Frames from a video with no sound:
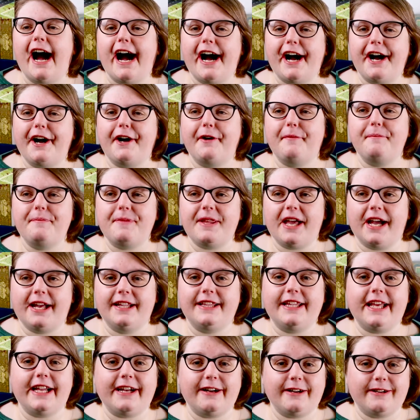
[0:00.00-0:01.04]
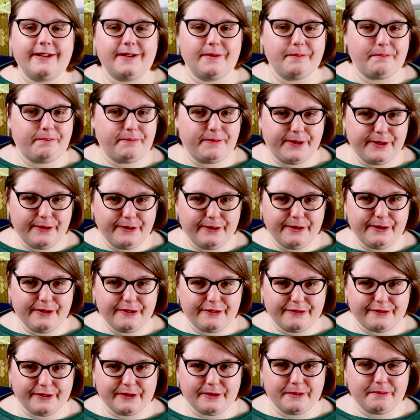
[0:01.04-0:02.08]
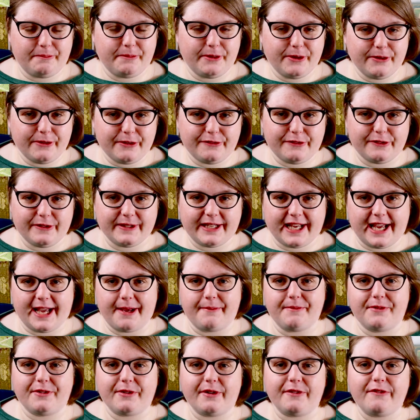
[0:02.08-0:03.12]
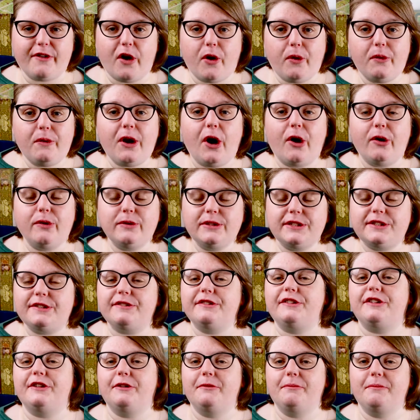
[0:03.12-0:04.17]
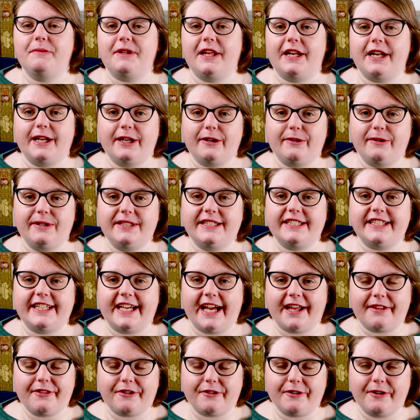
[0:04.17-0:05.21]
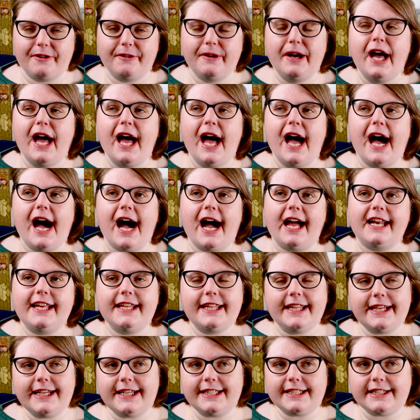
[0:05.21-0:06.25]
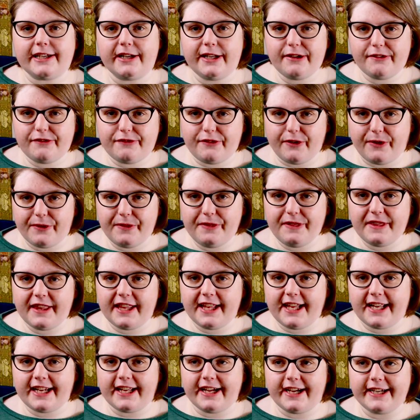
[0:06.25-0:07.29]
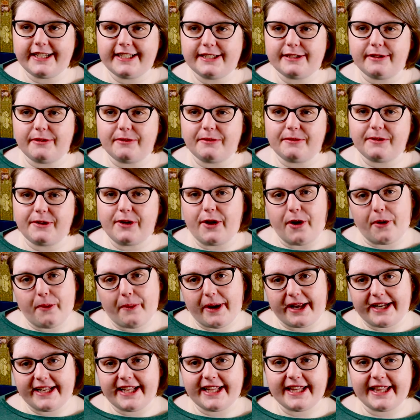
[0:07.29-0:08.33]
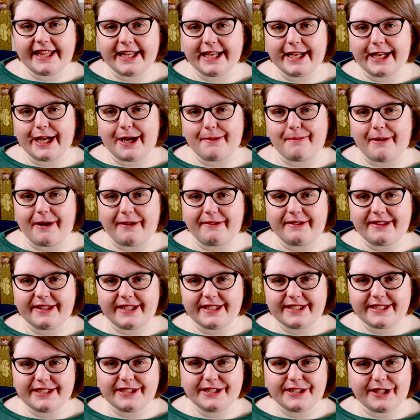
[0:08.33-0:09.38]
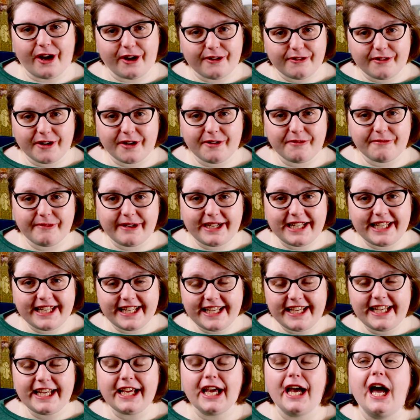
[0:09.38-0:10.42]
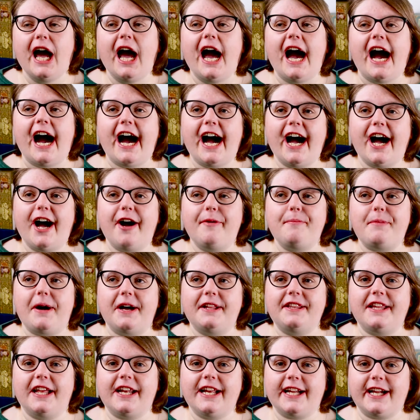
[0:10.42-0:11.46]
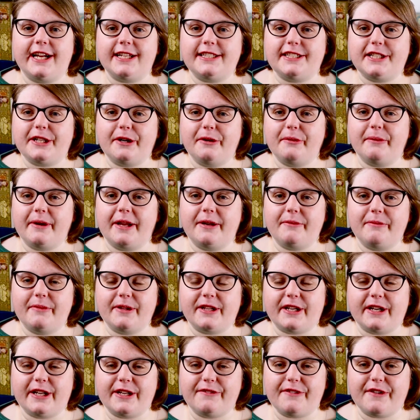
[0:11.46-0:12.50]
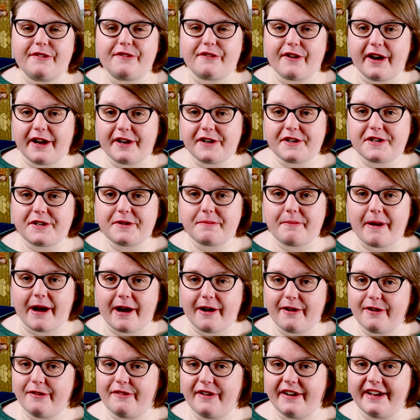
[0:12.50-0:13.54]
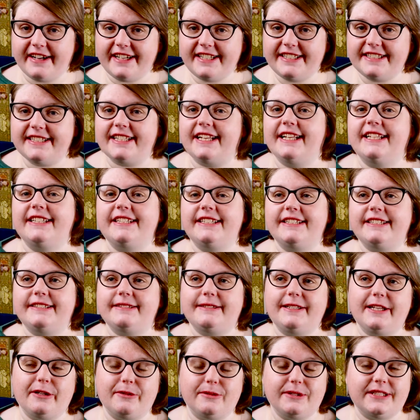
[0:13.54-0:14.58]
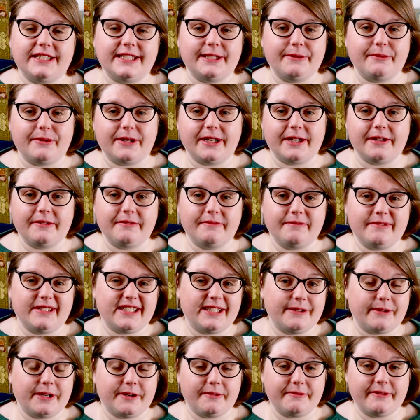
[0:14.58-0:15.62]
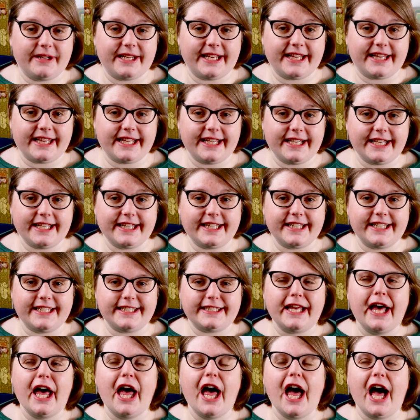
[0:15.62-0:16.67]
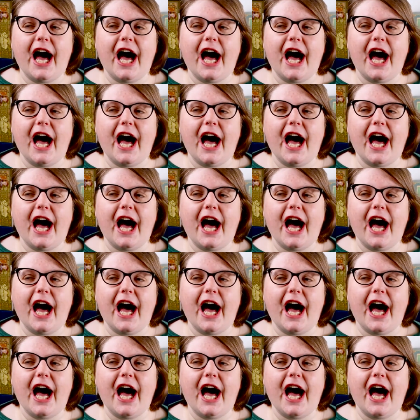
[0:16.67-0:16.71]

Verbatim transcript: Um, and they are beautiful, beautiful games. So I have a whole host of them that I'm going to get through. And I think it's kind of fun that I don't know anything about this genre really um, and that I get to go in with kind of a fresh pair of eyes and you know see what I see what I really think of these.